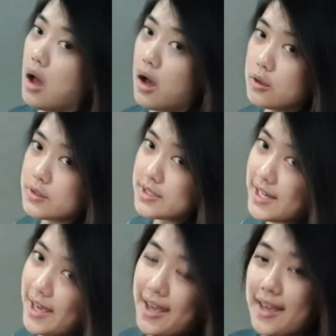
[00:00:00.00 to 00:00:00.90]

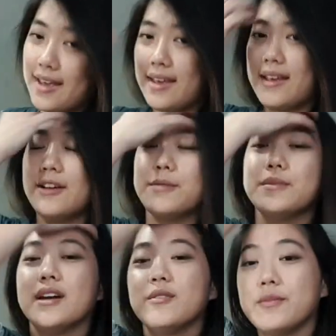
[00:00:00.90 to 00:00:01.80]
Okay, I'm
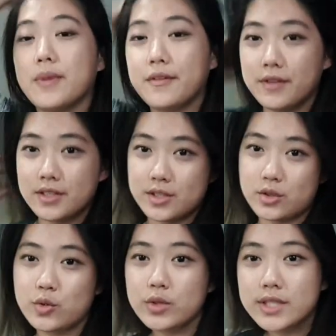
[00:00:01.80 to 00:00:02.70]
done with my
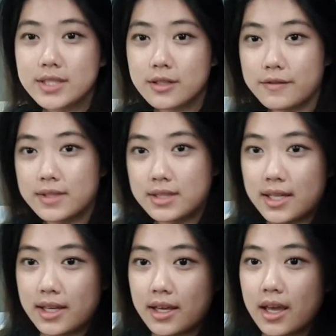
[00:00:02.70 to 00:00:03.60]
first student of the
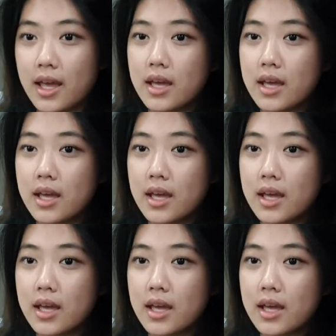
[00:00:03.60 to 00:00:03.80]
day.